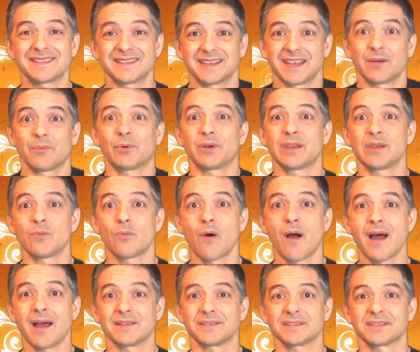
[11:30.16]
to get what he
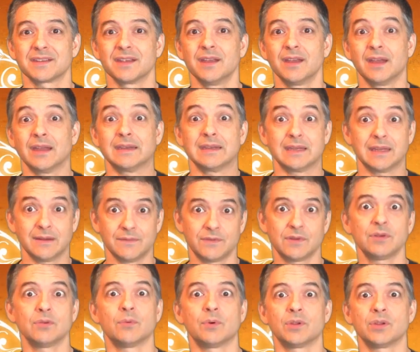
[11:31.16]
wants and to give
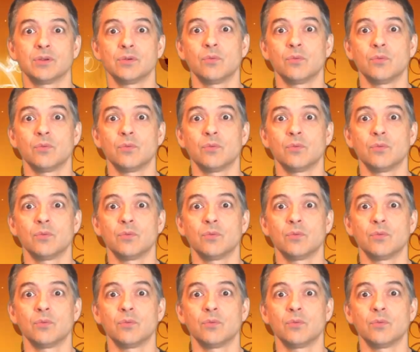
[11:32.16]
you what you